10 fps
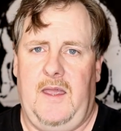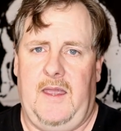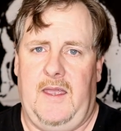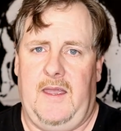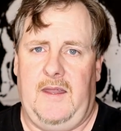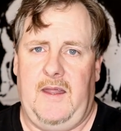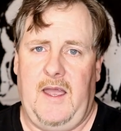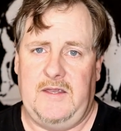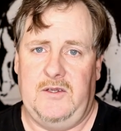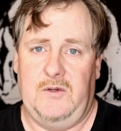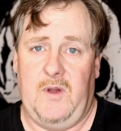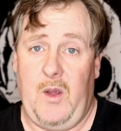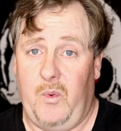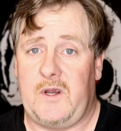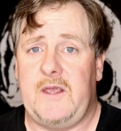And I
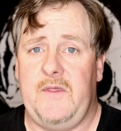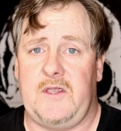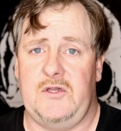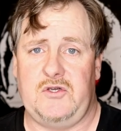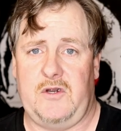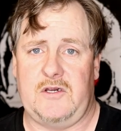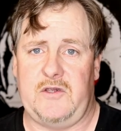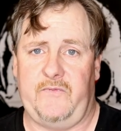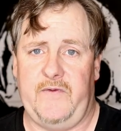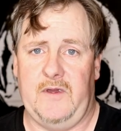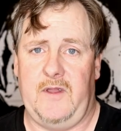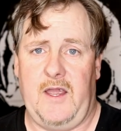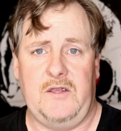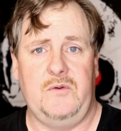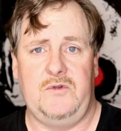work in the construction field.
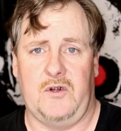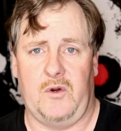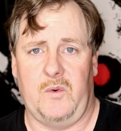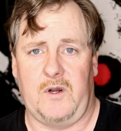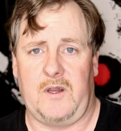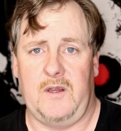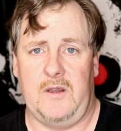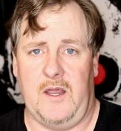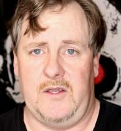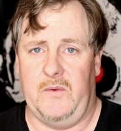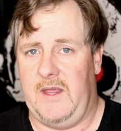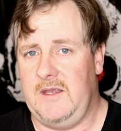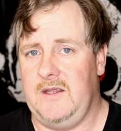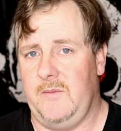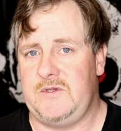I do dirt work. I do
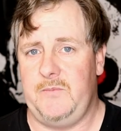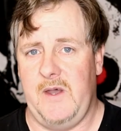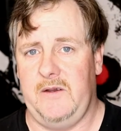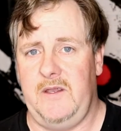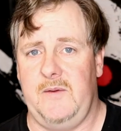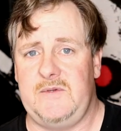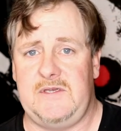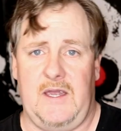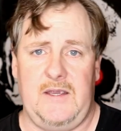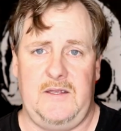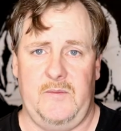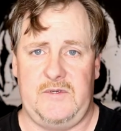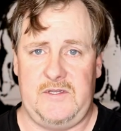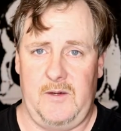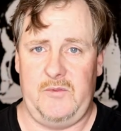in dumps, belly dumps, side
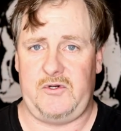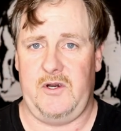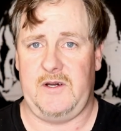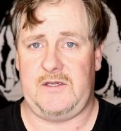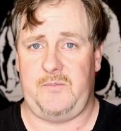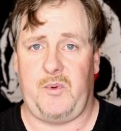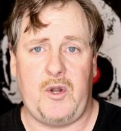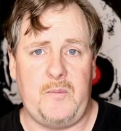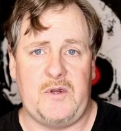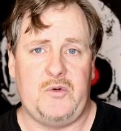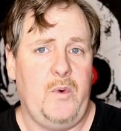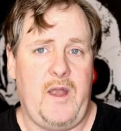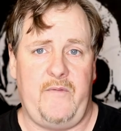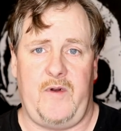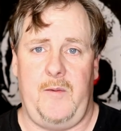dumps, dump trucks, pretty much
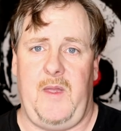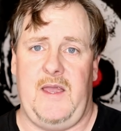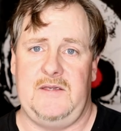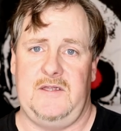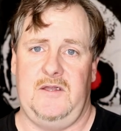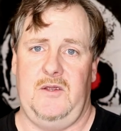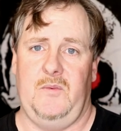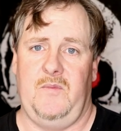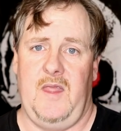whatever I'm asked to do.